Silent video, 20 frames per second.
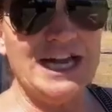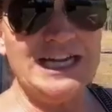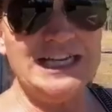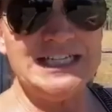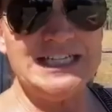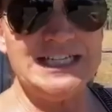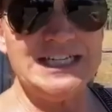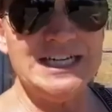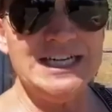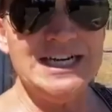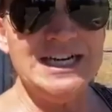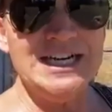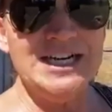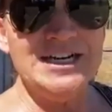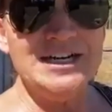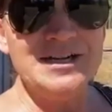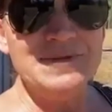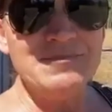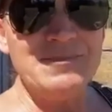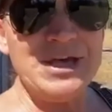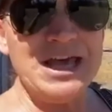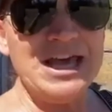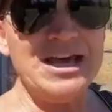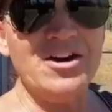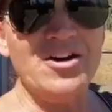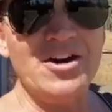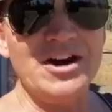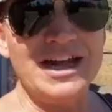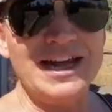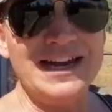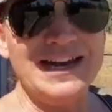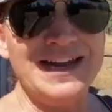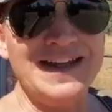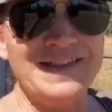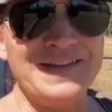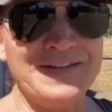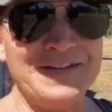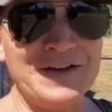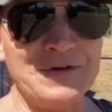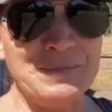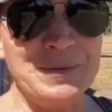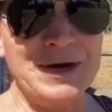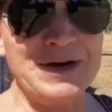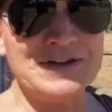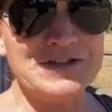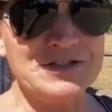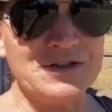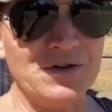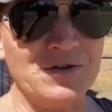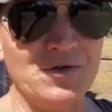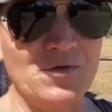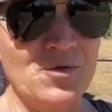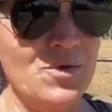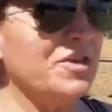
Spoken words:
light pin on it, and the little parrots are going,